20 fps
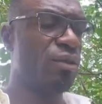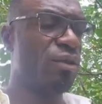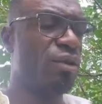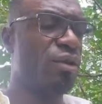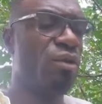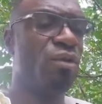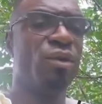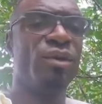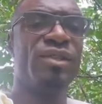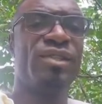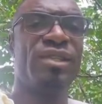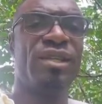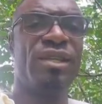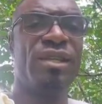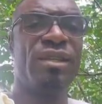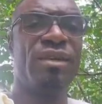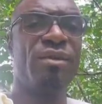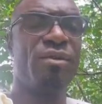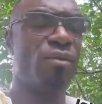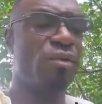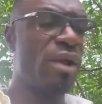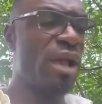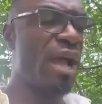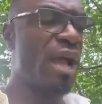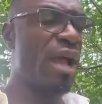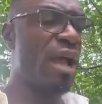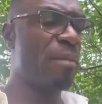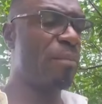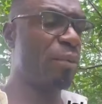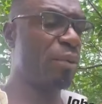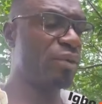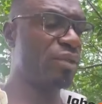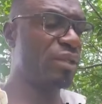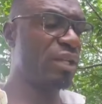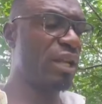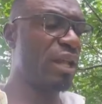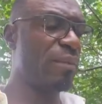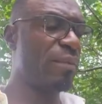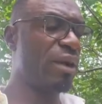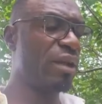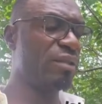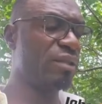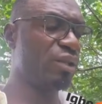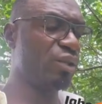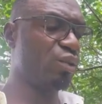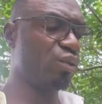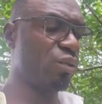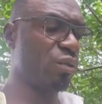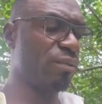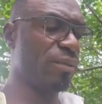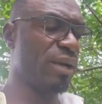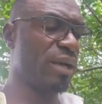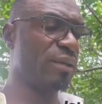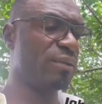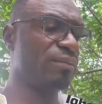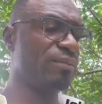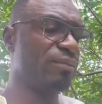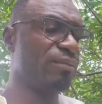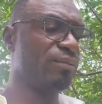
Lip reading: You will see where I posted about this woman.